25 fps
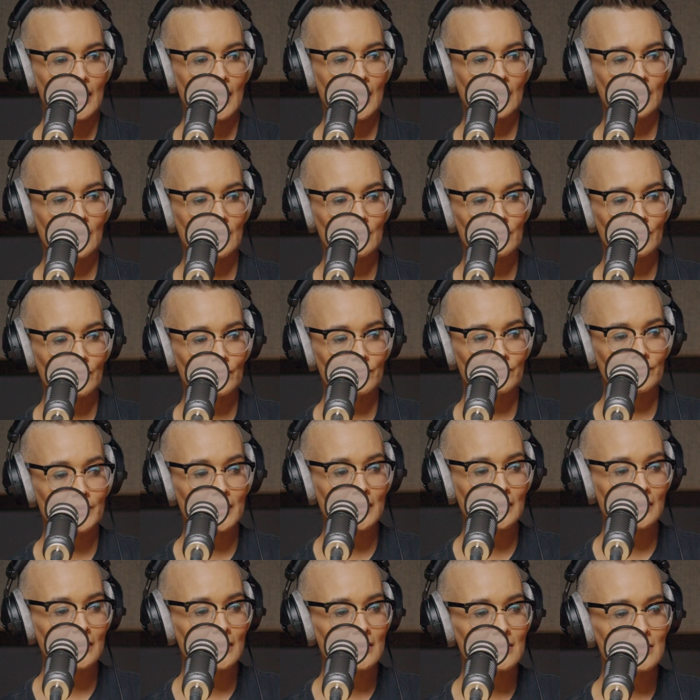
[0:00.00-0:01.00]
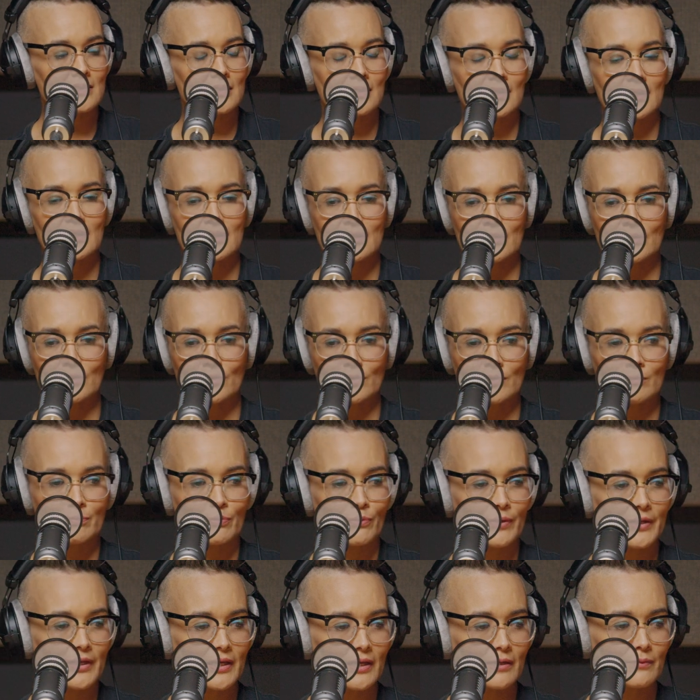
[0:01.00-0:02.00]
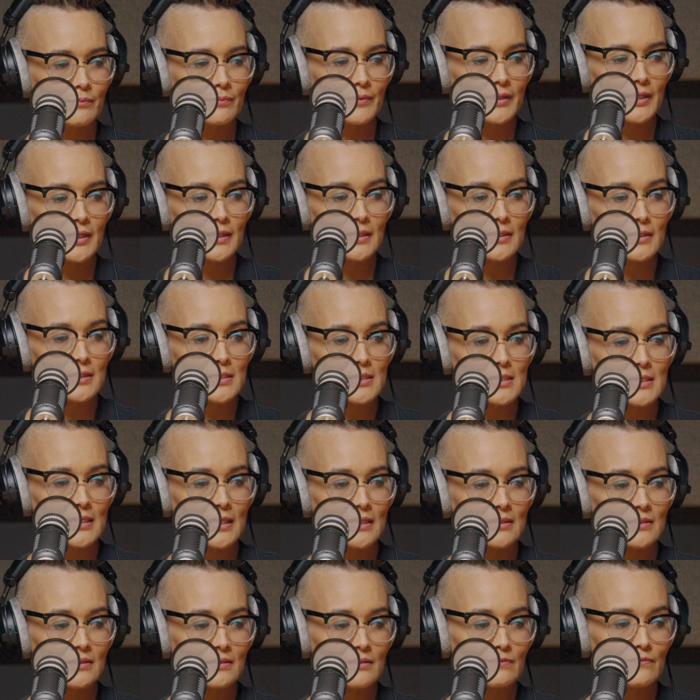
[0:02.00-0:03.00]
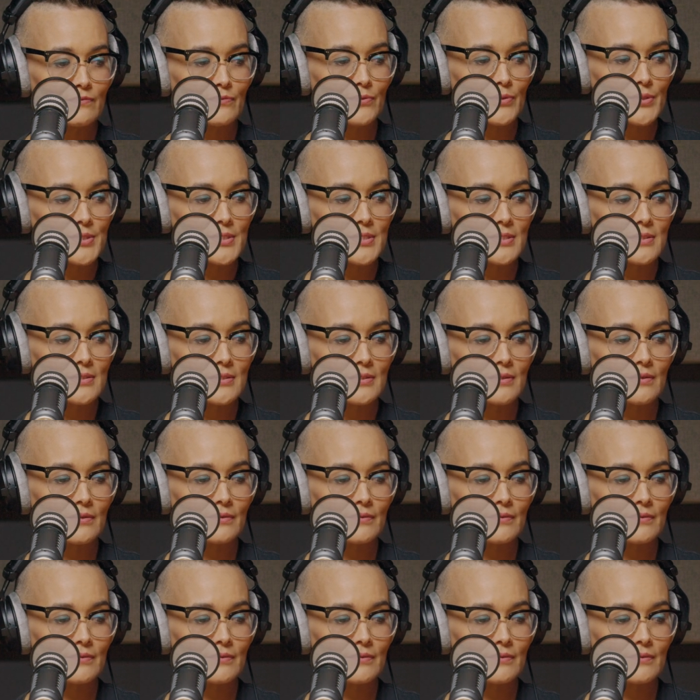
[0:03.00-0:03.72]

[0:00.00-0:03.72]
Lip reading: and I realised that at no point had we centred the voices